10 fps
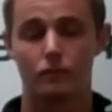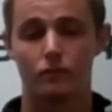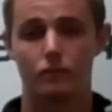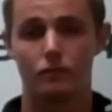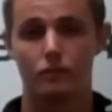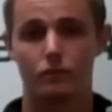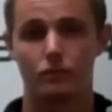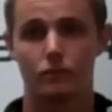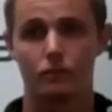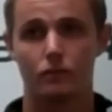
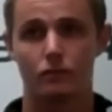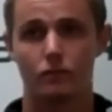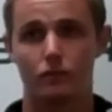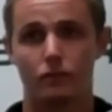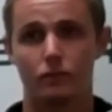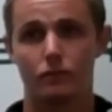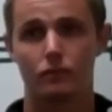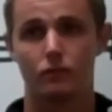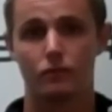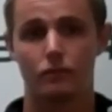
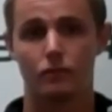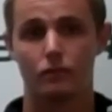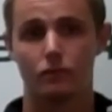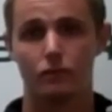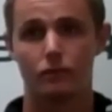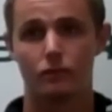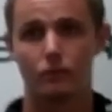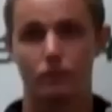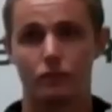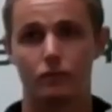
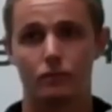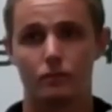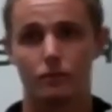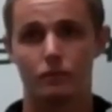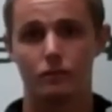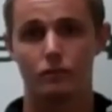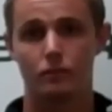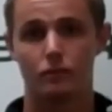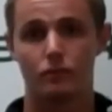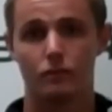
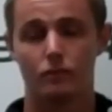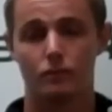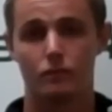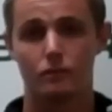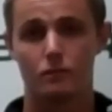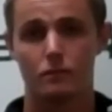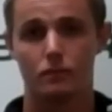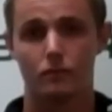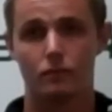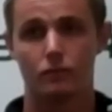
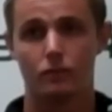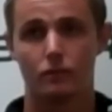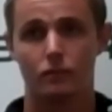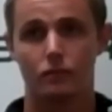[no speech]